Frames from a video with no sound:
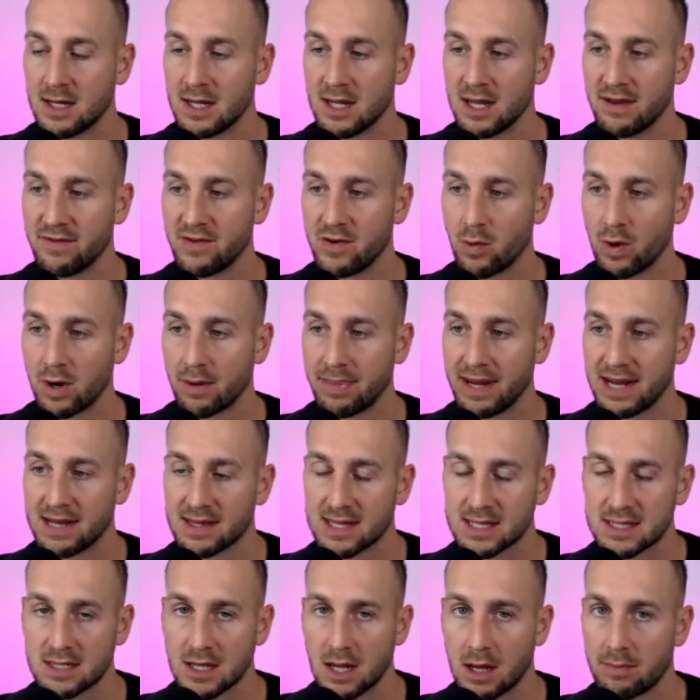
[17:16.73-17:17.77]
If you want to pick
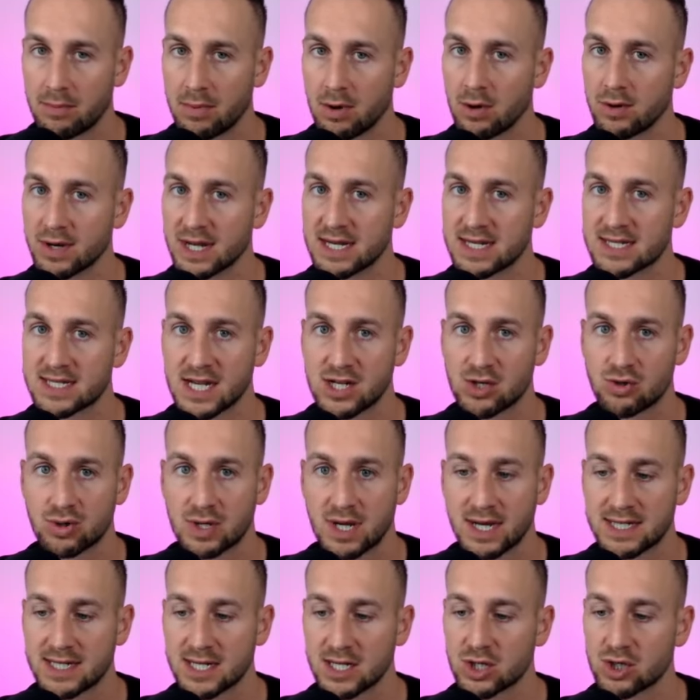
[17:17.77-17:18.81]
this up on a
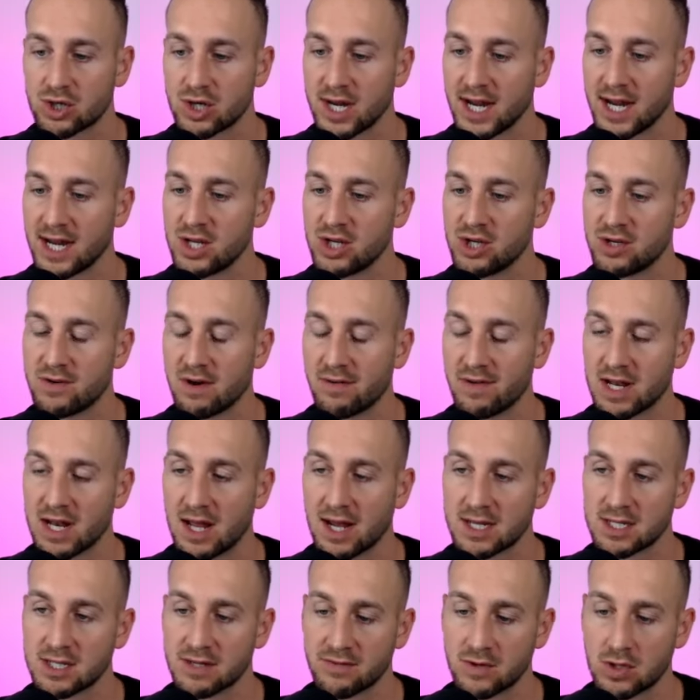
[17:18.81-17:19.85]
centralized exchange, you've got the
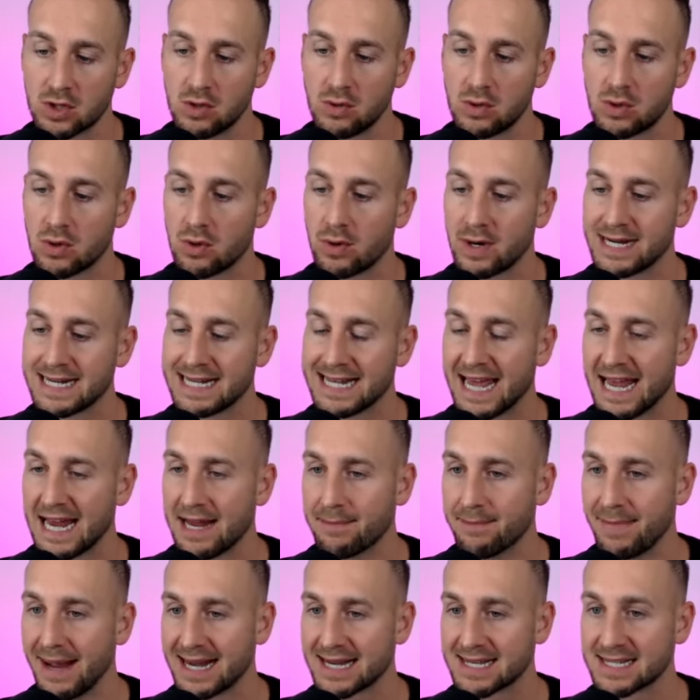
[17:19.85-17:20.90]
likes of KuCoin,
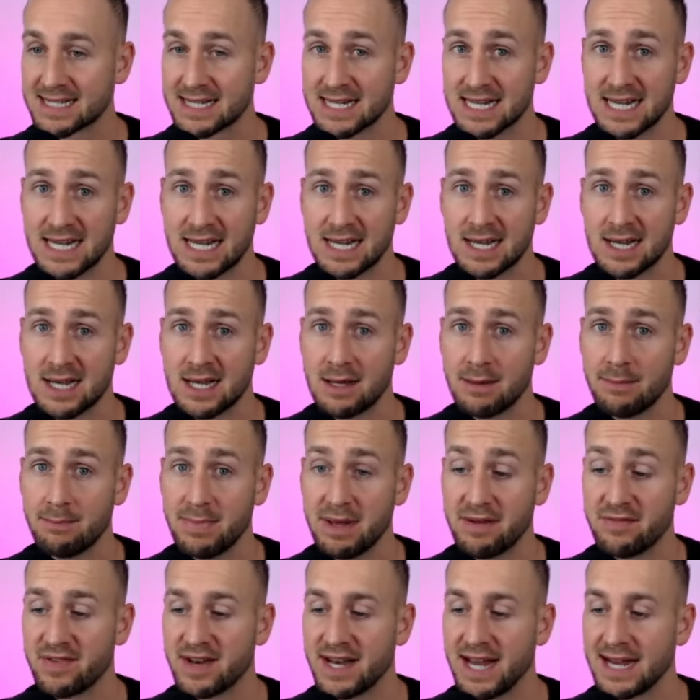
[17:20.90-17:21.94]
Gate, Mexi,
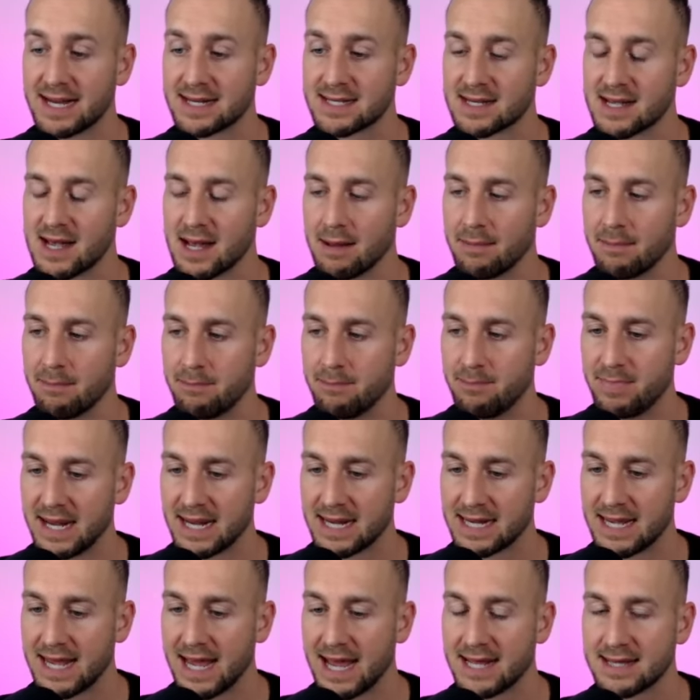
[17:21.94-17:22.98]
Bitfinex, and
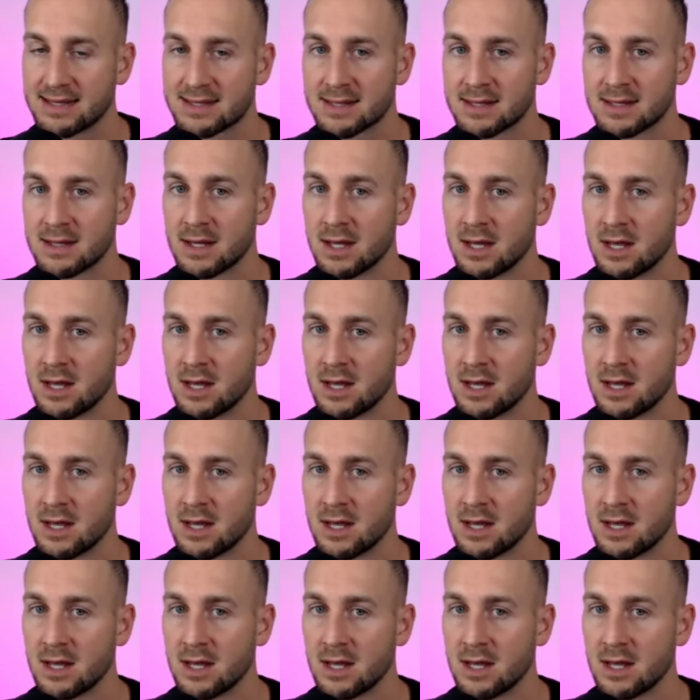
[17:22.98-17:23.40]
BitGet.